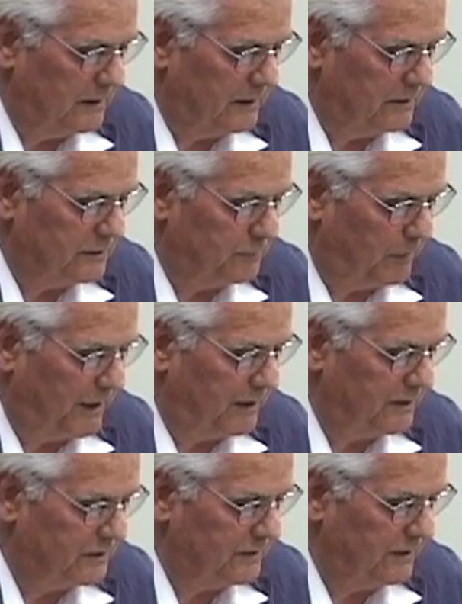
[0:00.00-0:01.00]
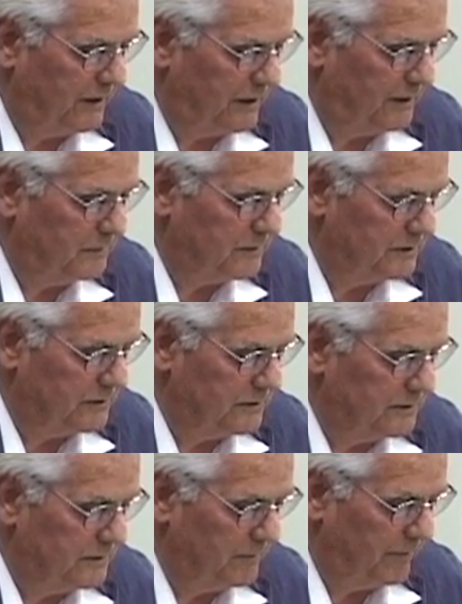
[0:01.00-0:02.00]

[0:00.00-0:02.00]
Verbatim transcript: their Spanish names